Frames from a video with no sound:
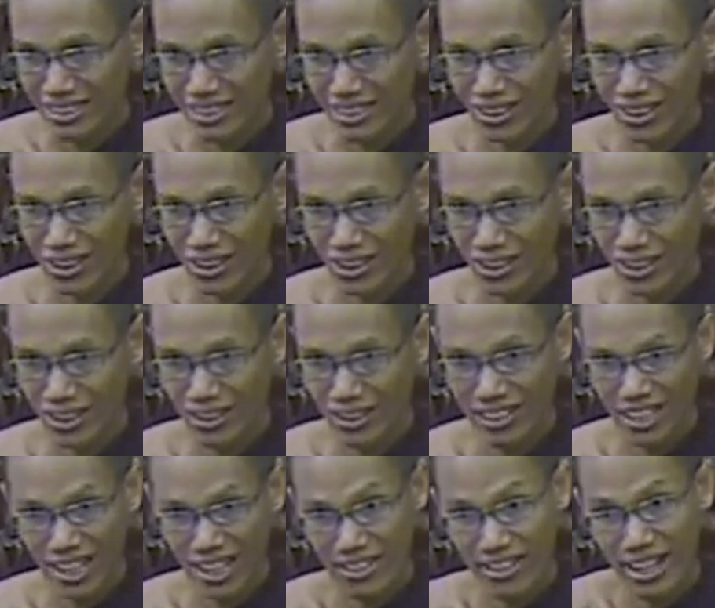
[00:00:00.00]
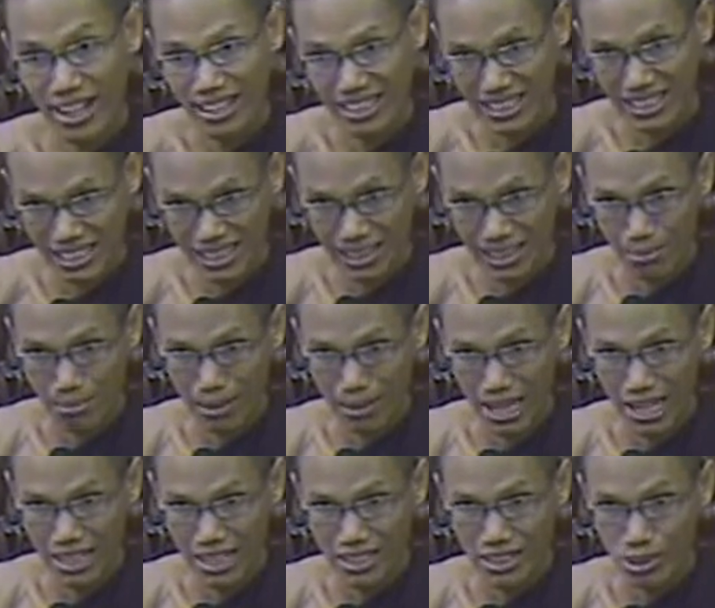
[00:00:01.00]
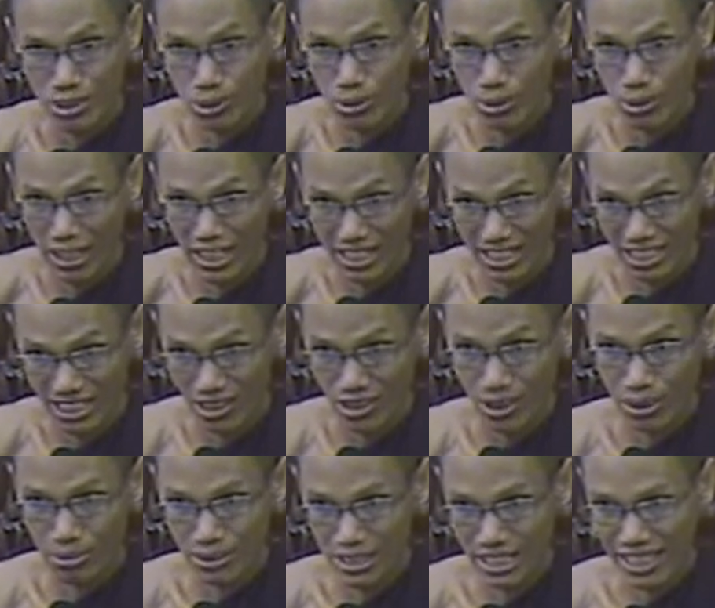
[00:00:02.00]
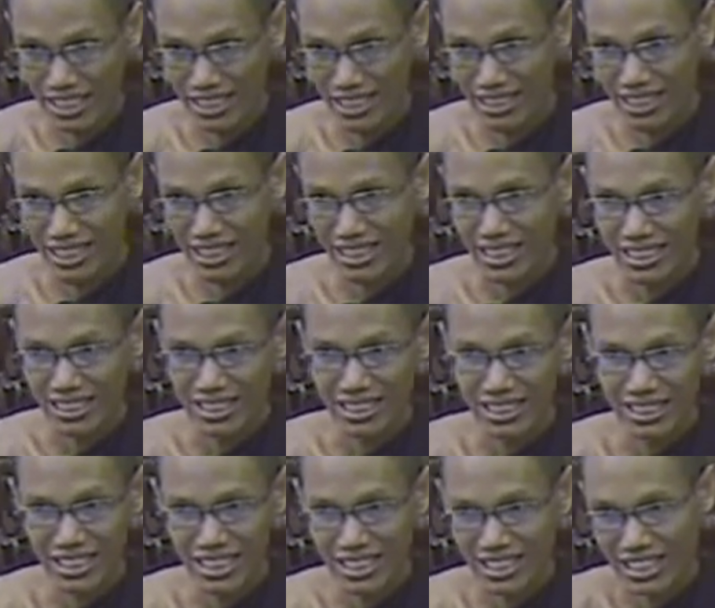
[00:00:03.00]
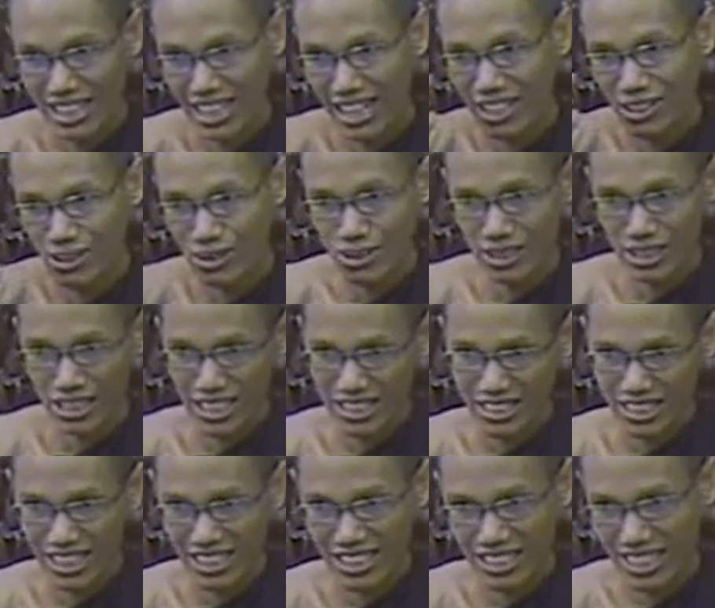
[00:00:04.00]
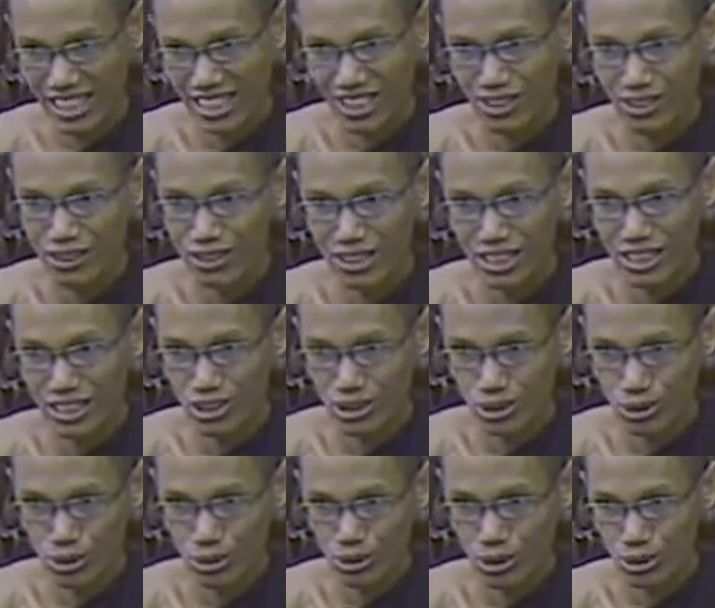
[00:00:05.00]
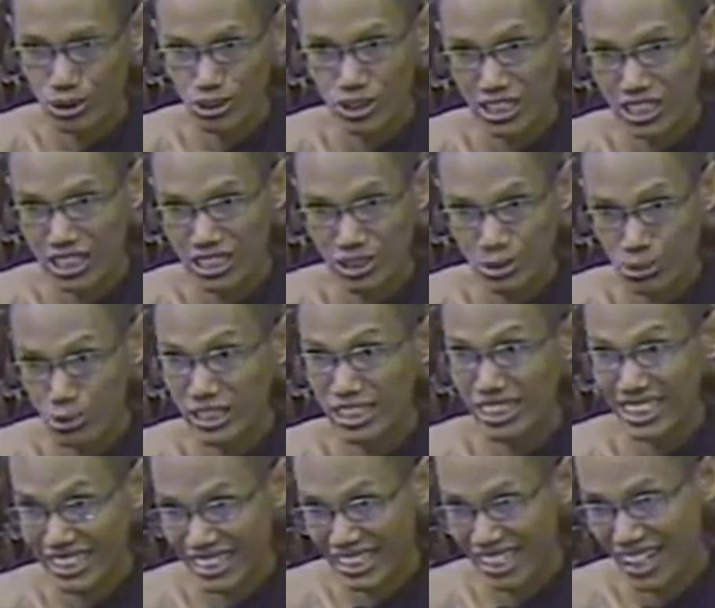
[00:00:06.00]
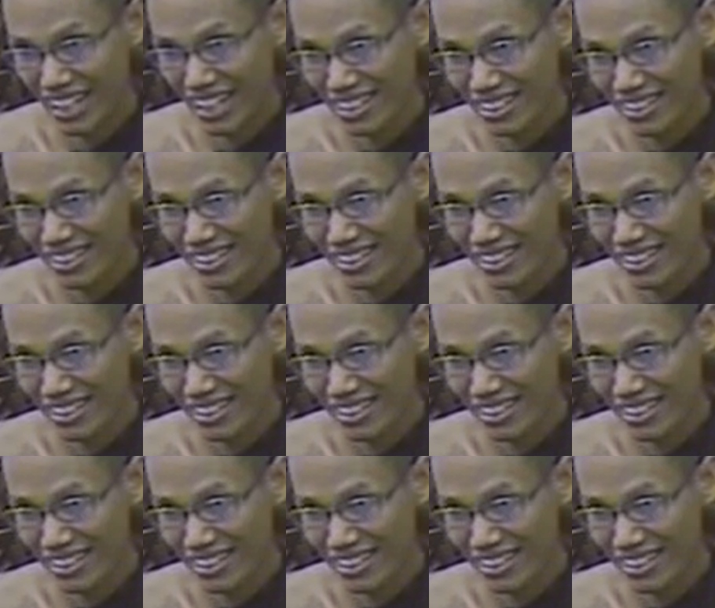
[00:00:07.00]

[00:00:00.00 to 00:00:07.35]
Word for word: or direct the mind towards object that unconsciousness, are uh, no need to no need to vitaka,